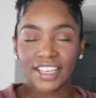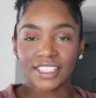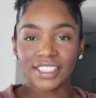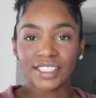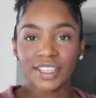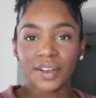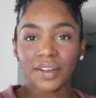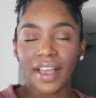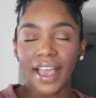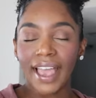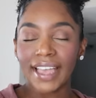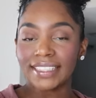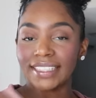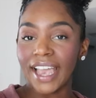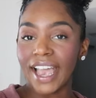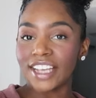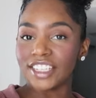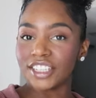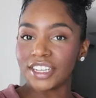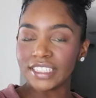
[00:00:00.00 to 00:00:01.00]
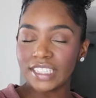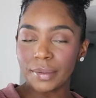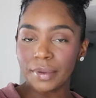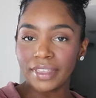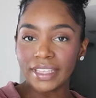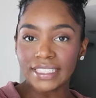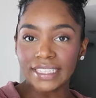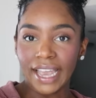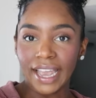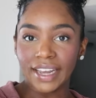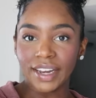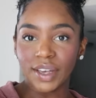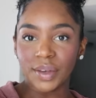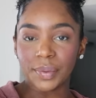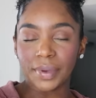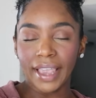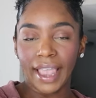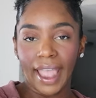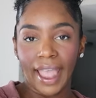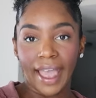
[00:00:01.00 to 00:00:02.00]
So guys, as you can tell by the title,
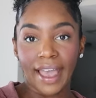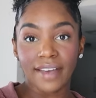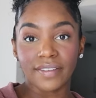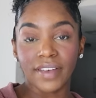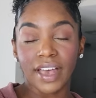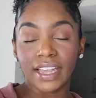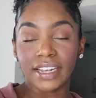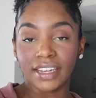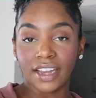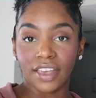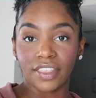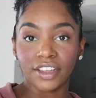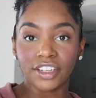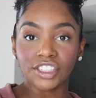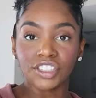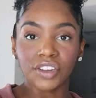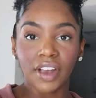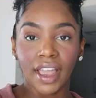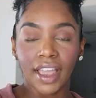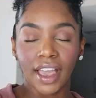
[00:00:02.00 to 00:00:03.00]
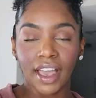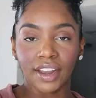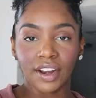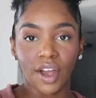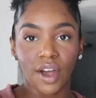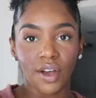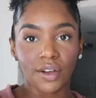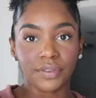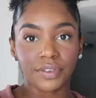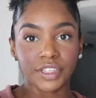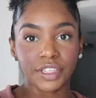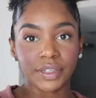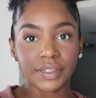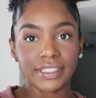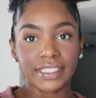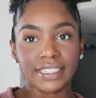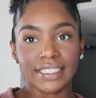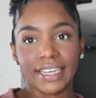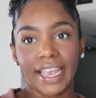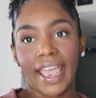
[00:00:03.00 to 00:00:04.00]
we have another try-on haul for you
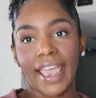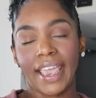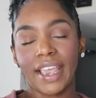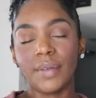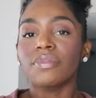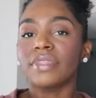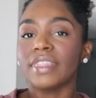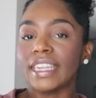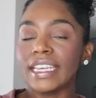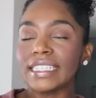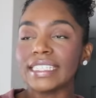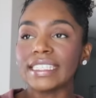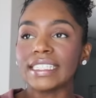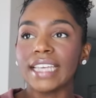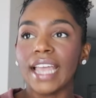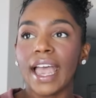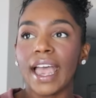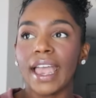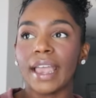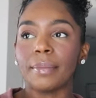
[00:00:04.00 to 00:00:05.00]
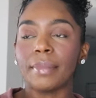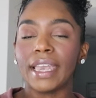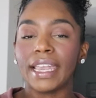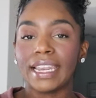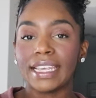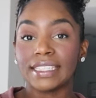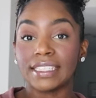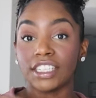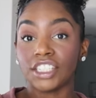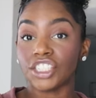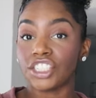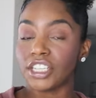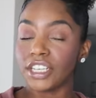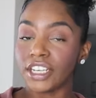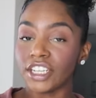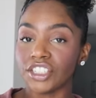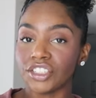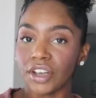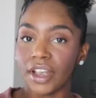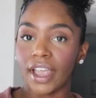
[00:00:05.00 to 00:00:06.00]
today. This time it is a
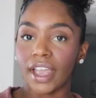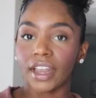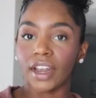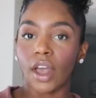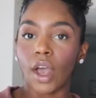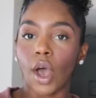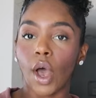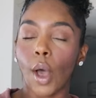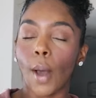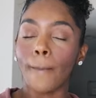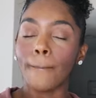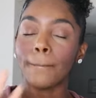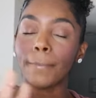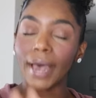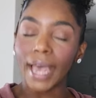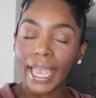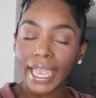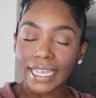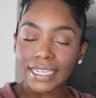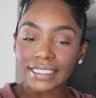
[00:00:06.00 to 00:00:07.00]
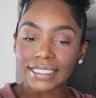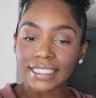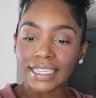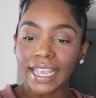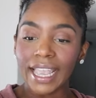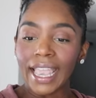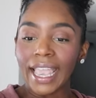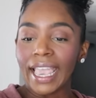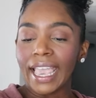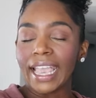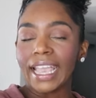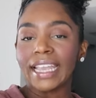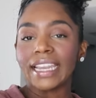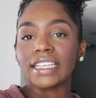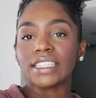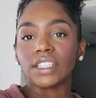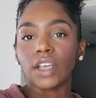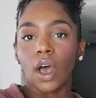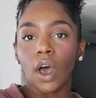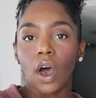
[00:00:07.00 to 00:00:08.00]
SHEIN try-on haul, but it
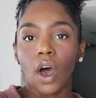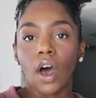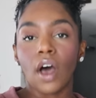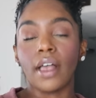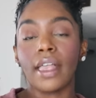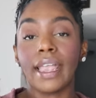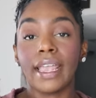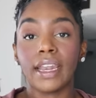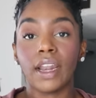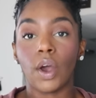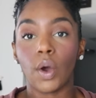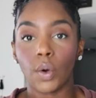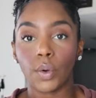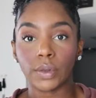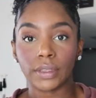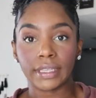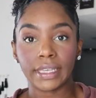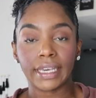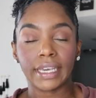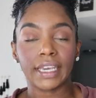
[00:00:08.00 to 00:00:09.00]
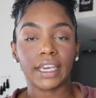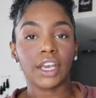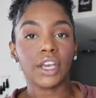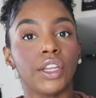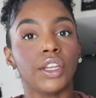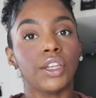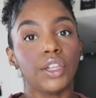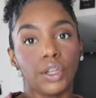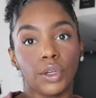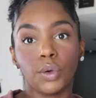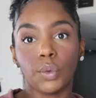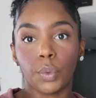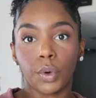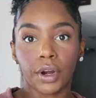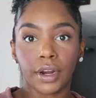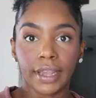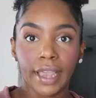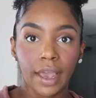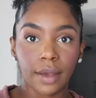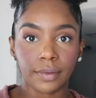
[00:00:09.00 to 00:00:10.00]
is all and only new
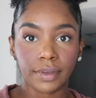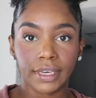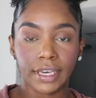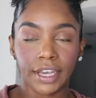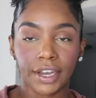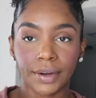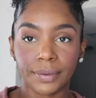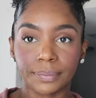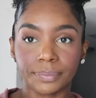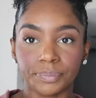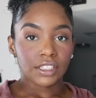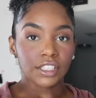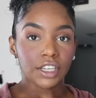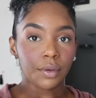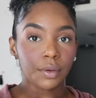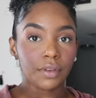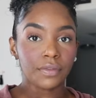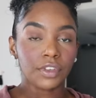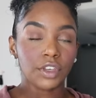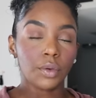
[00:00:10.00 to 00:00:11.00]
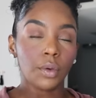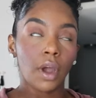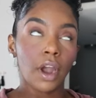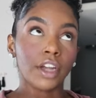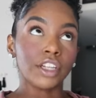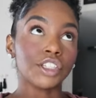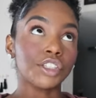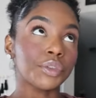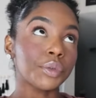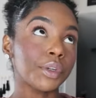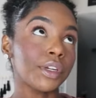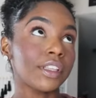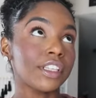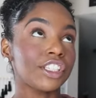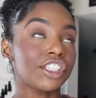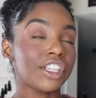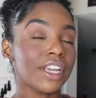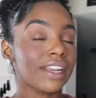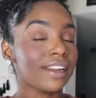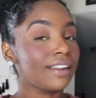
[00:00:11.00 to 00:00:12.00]
workout gear. So if you are true to
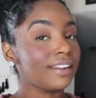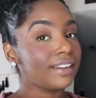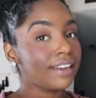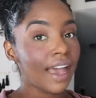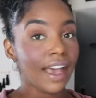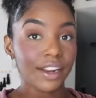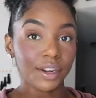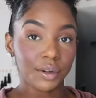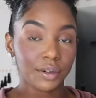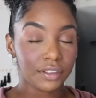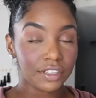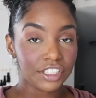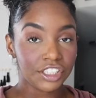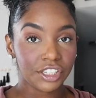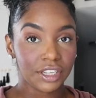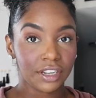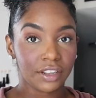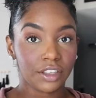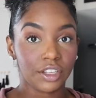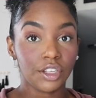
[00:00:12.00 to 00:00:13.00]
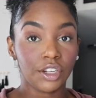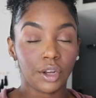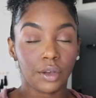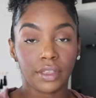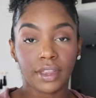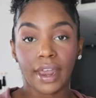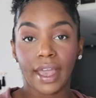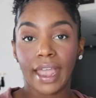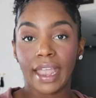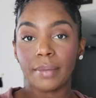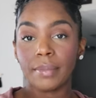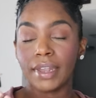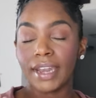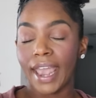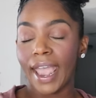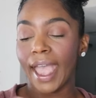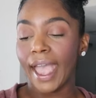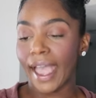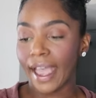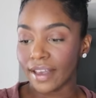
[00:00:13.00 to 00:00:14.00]
this channel, not new to this channel, you know that I am an
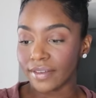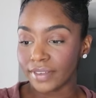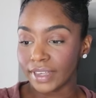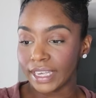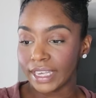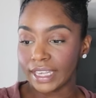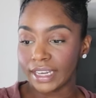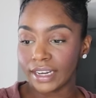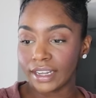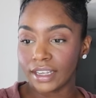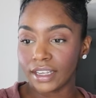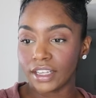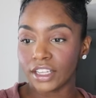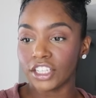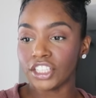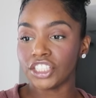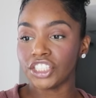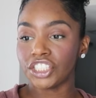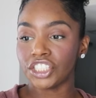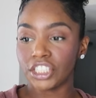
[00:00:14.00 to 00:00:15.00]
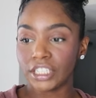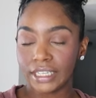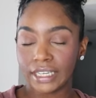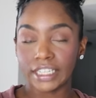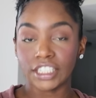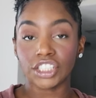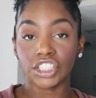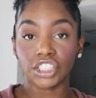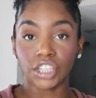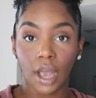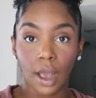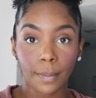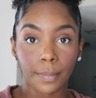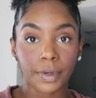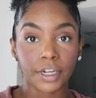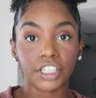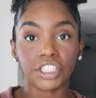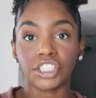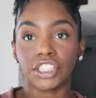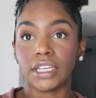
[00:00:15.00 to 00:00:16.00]
avid SHEIN
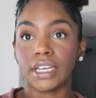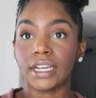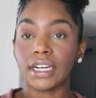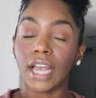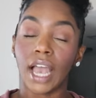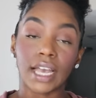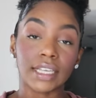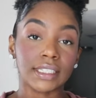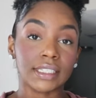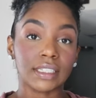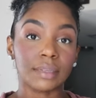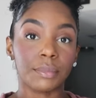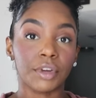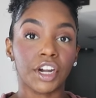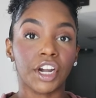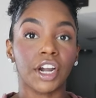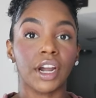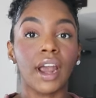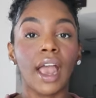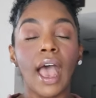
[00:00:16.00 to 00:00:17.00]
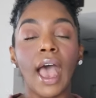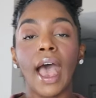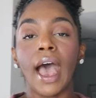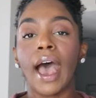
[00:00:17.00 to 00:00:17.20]
shopper, SHEIN customer.